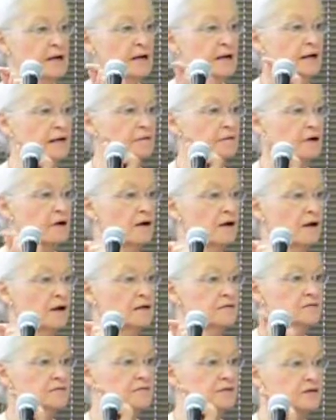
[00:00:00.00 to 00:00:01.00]
in the
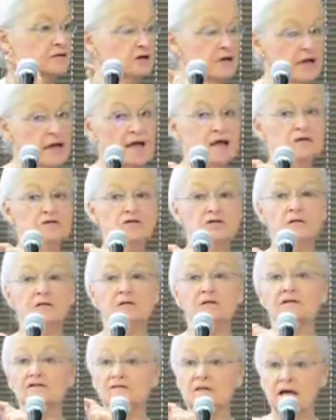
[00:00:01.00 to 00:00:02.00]
College of
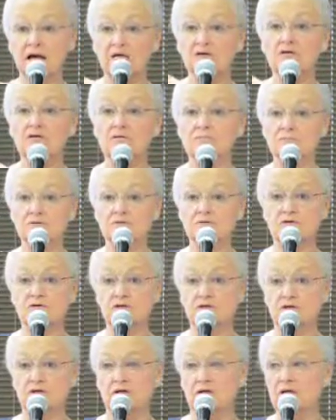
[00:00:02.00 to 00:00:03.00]
Education, a tenured
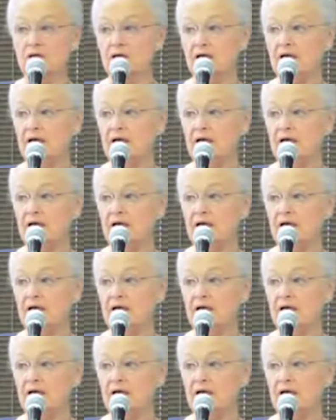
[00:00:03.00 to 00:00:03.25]
position